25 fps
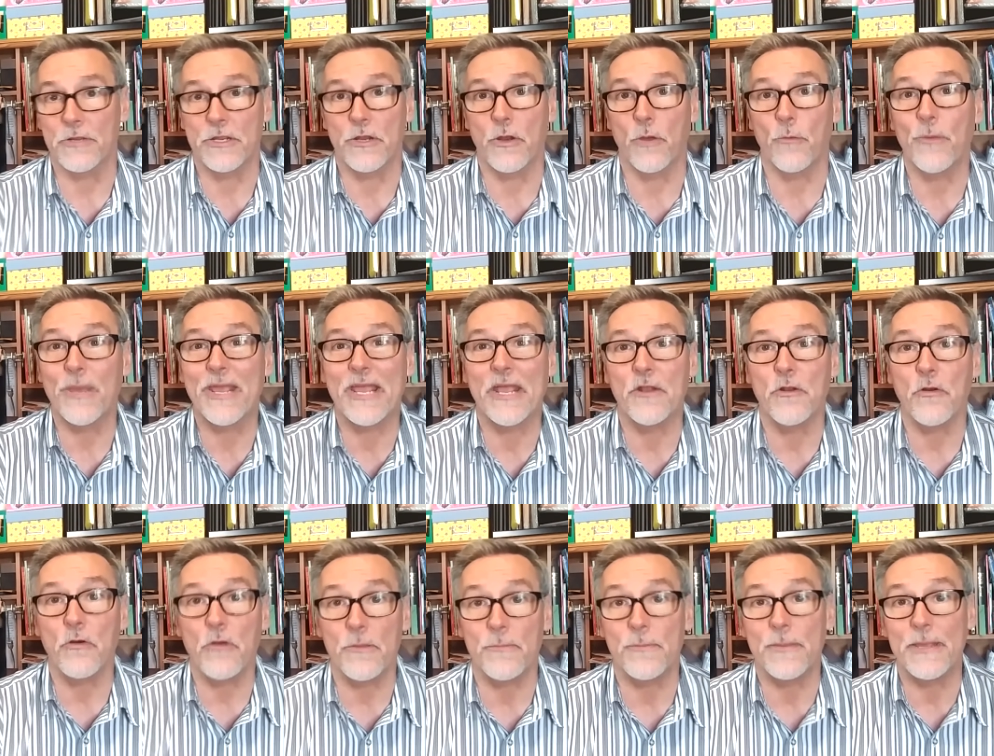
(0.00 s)
You know, we can
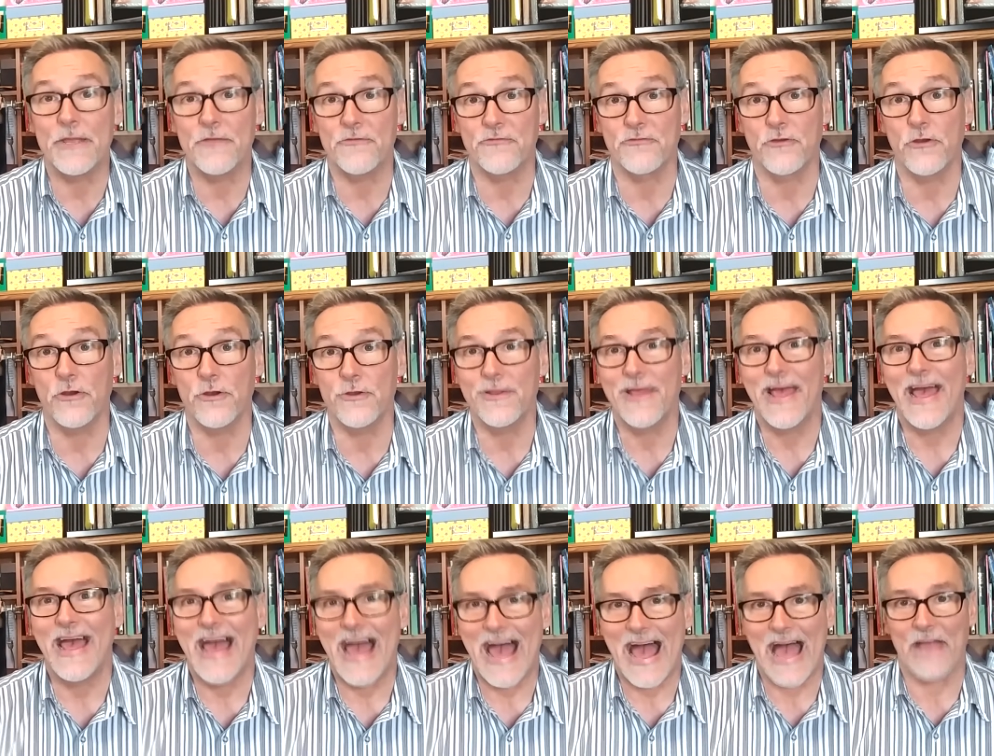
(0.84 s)
only be as good
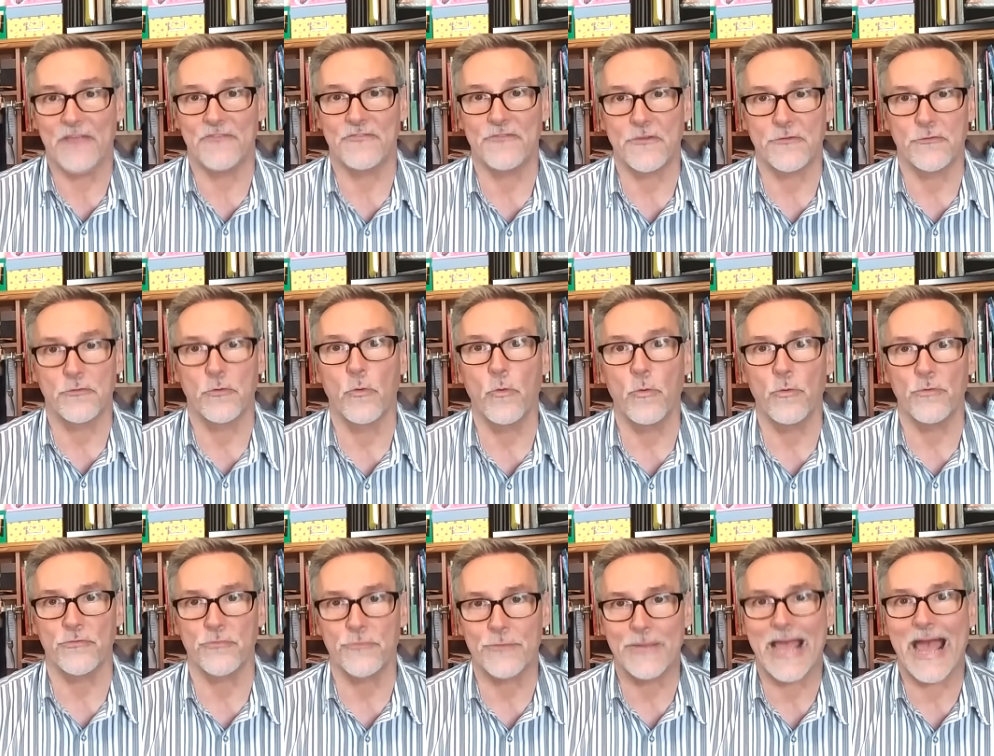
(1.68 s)
as the
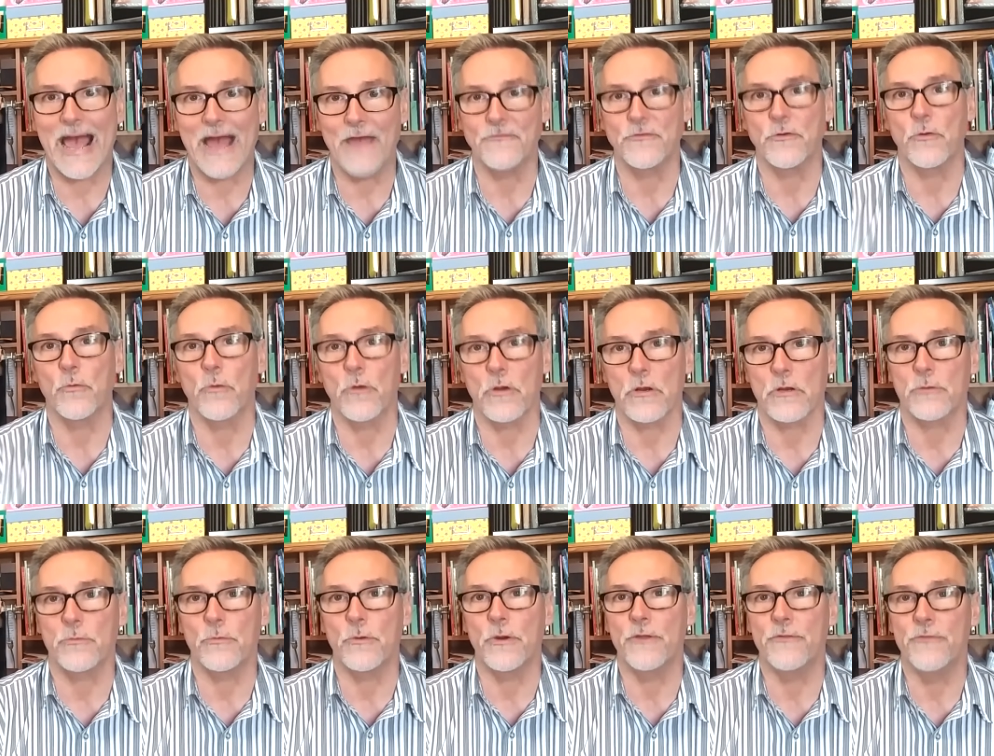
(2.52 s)
tools we have to
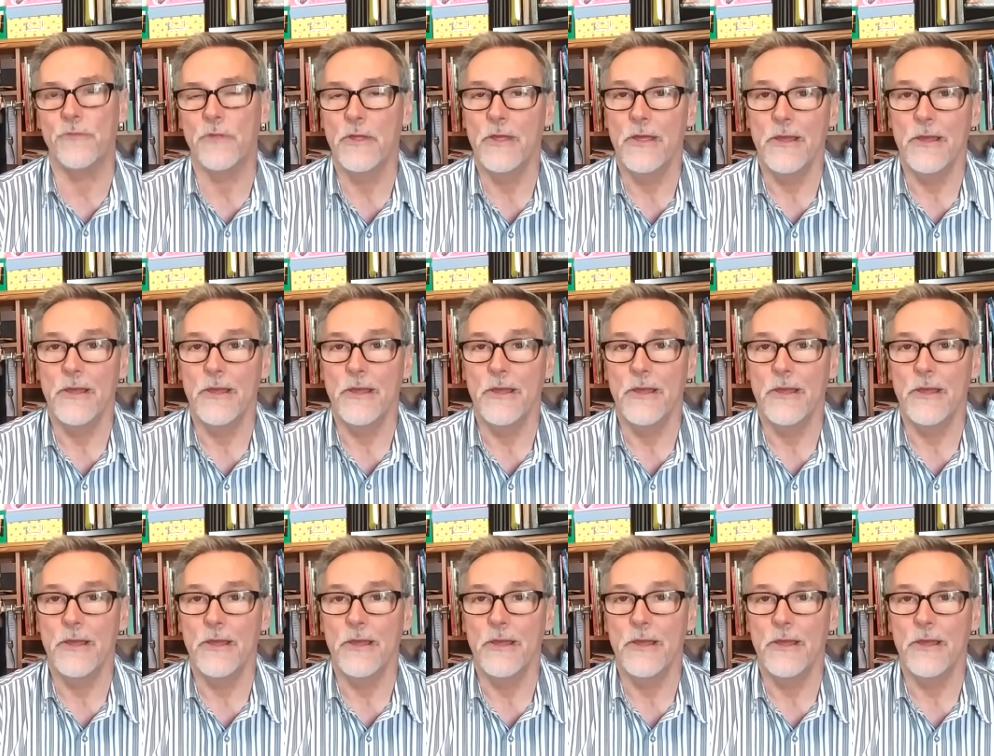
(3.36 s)
work with.